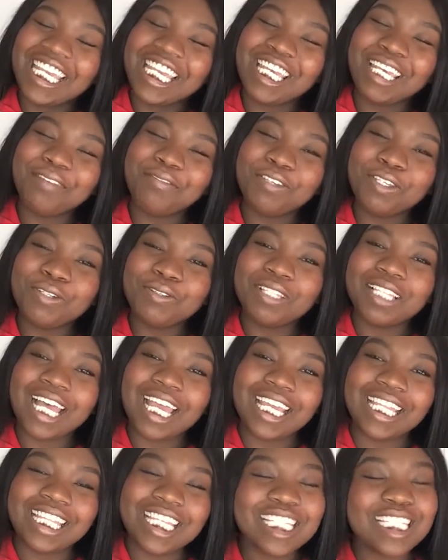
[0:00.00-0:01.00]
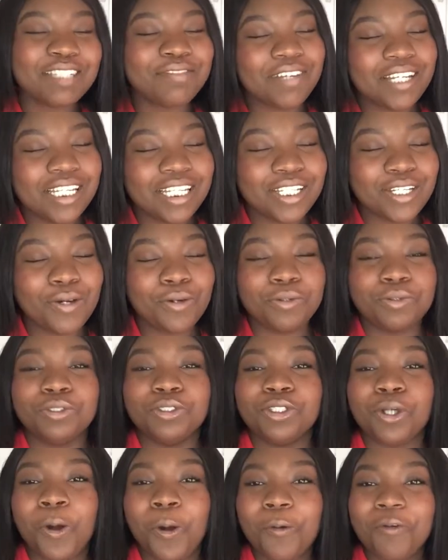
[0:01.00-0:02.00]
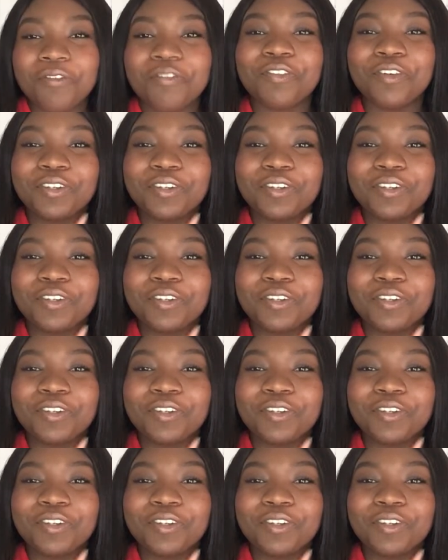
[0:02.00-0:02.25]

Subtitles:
If you like this video, don't